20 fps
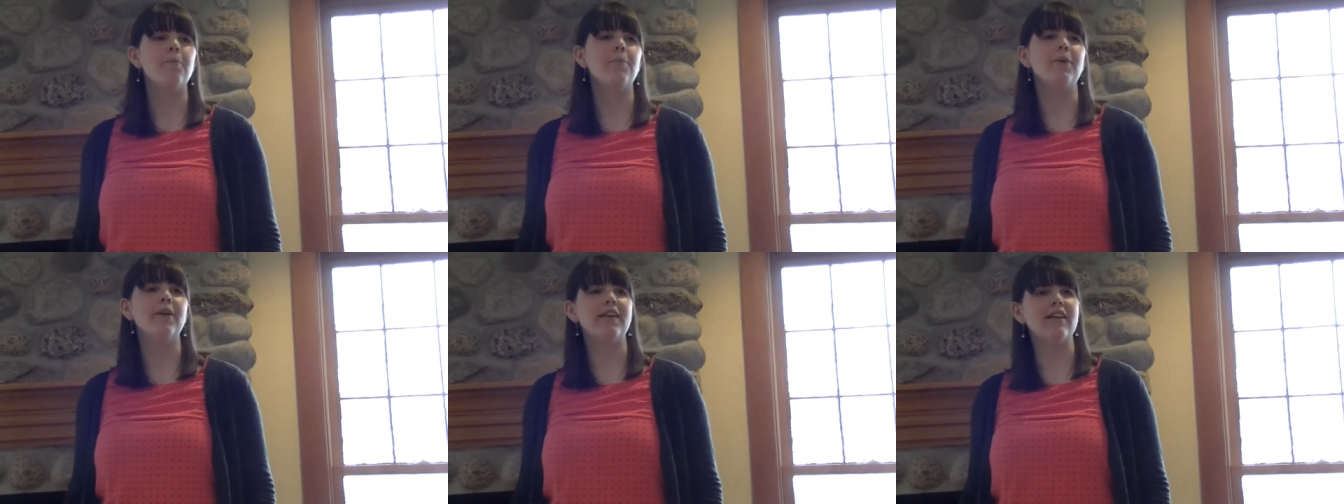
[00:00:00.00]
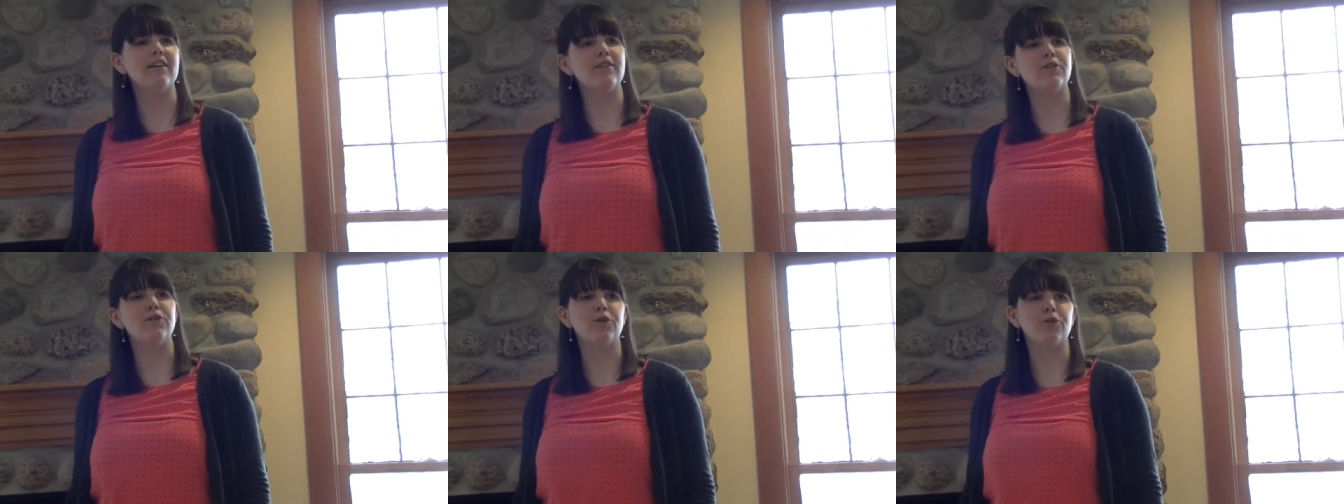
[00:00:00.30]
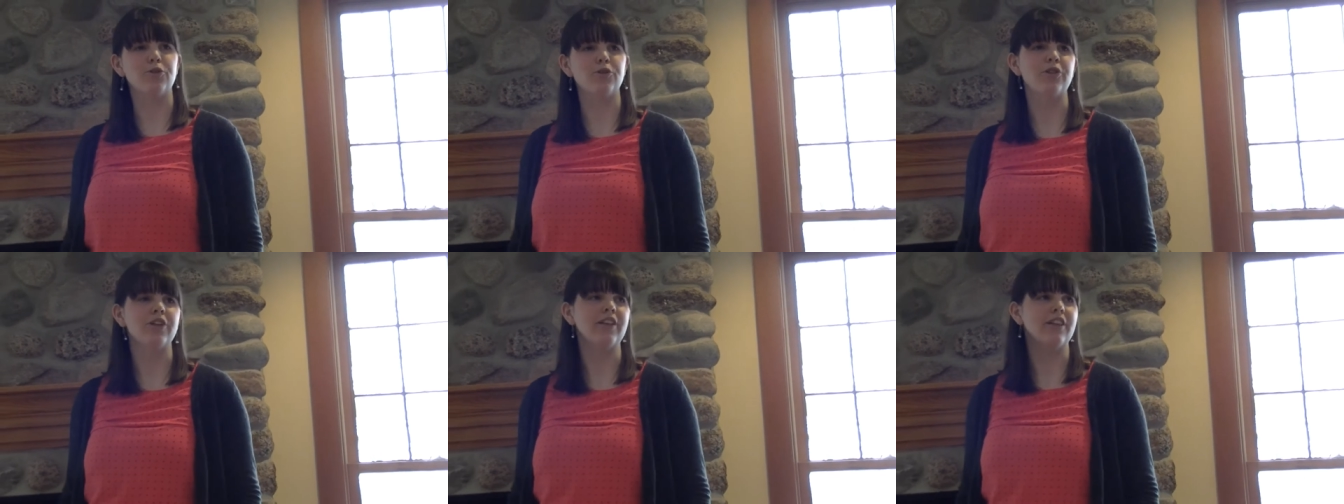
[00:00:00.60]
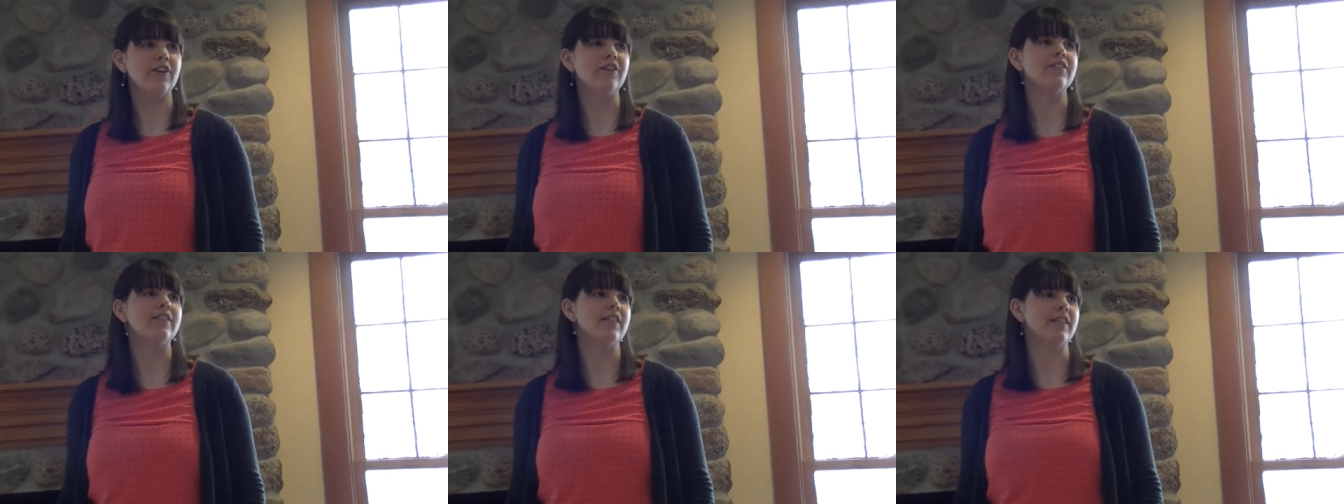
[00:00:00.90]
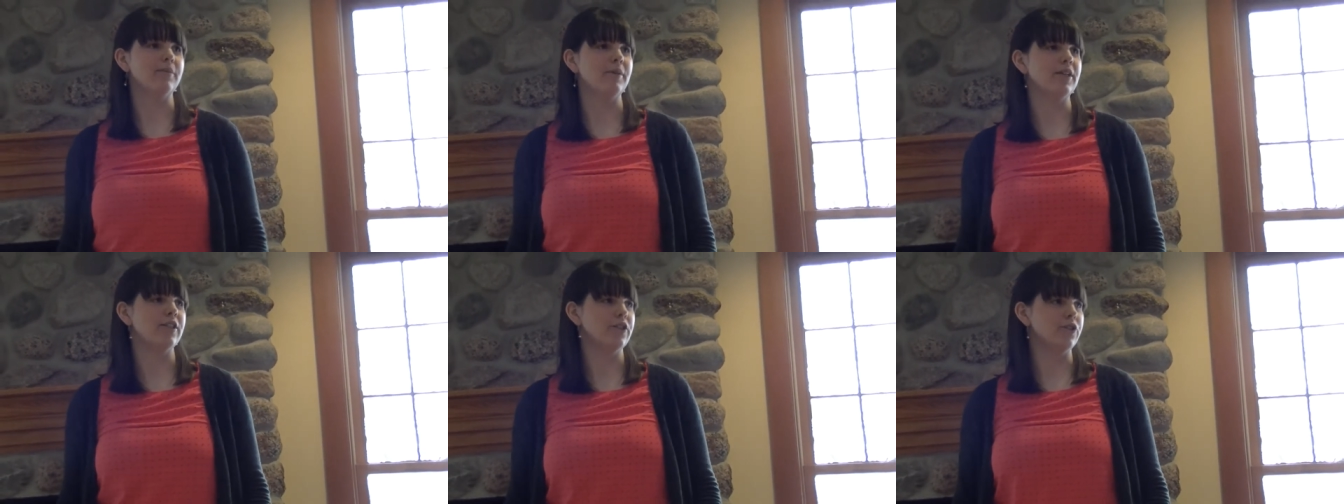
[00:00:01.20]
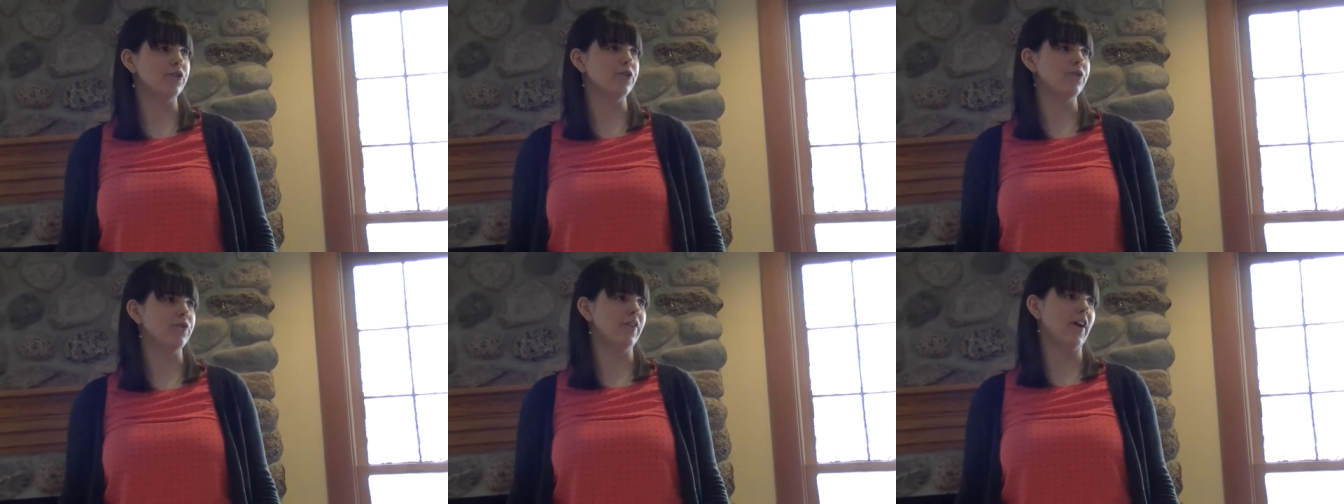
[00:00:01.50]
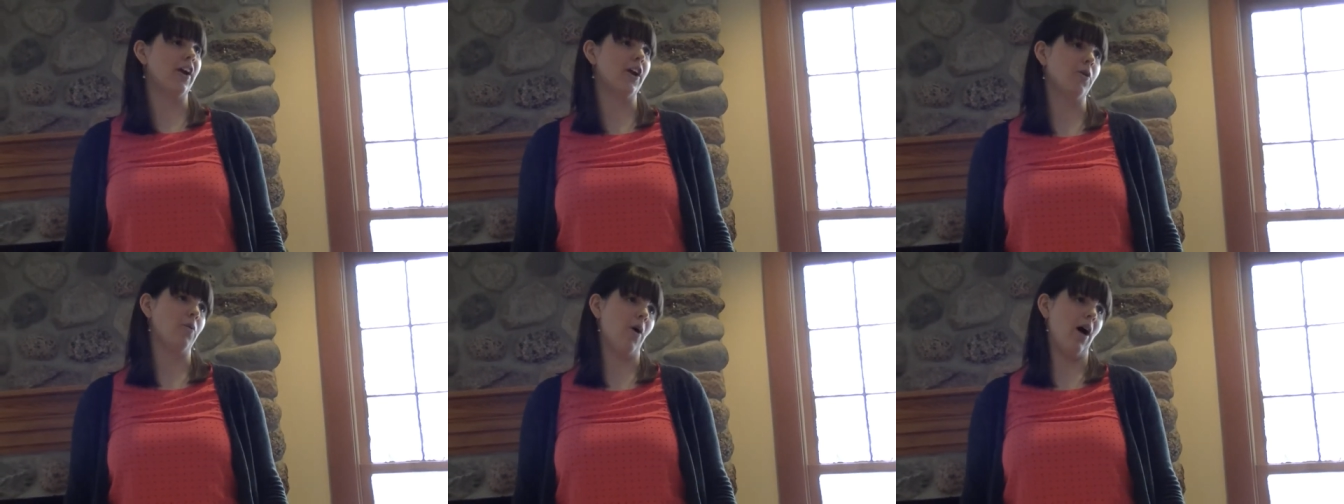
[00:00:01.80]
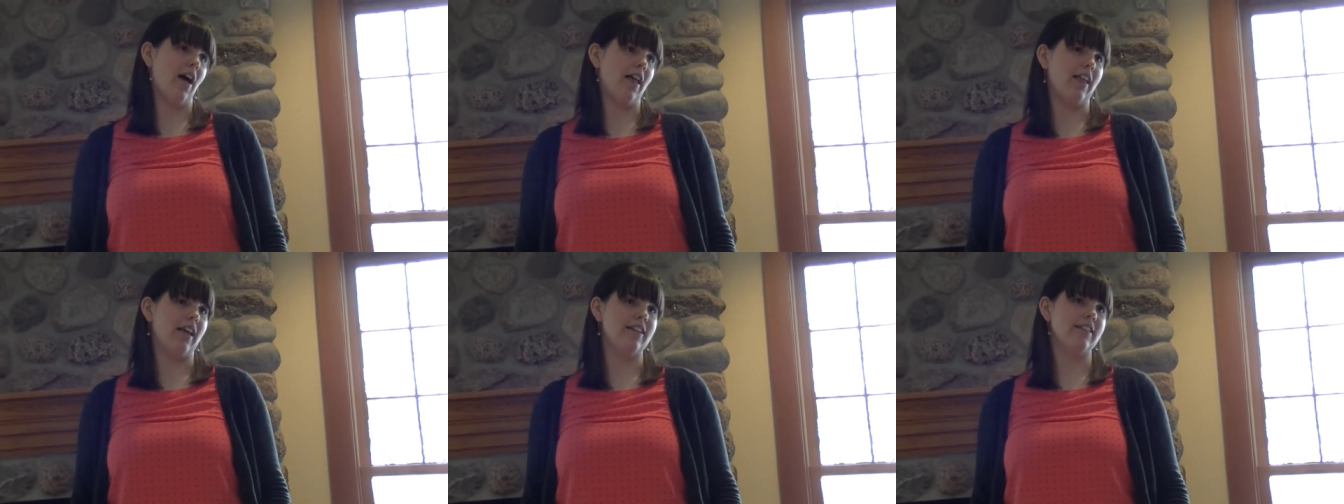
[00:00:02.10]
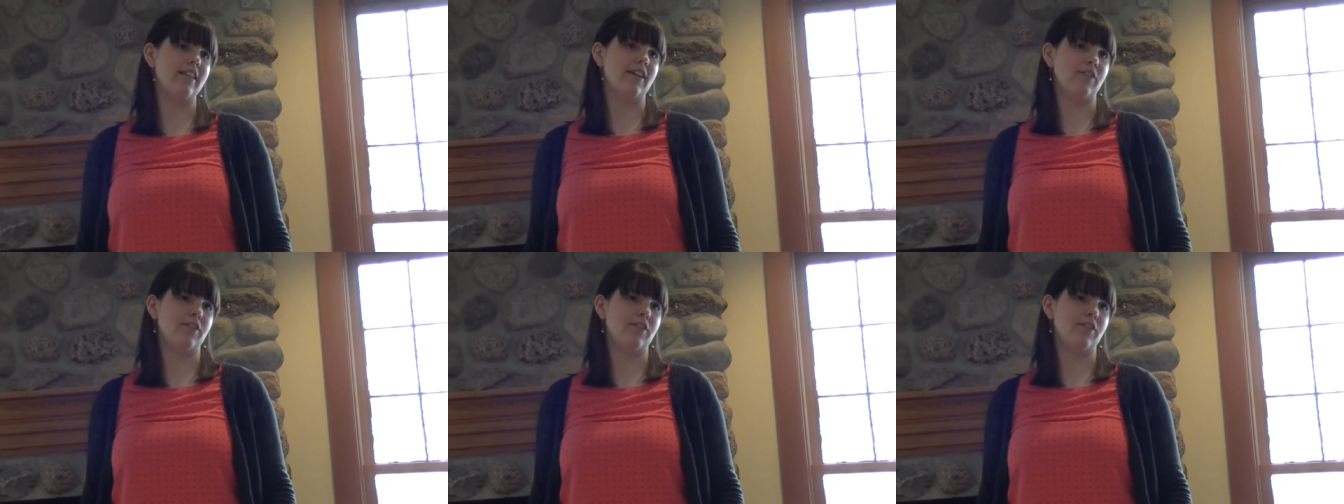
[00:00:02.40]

because socially they're seeming to do very well and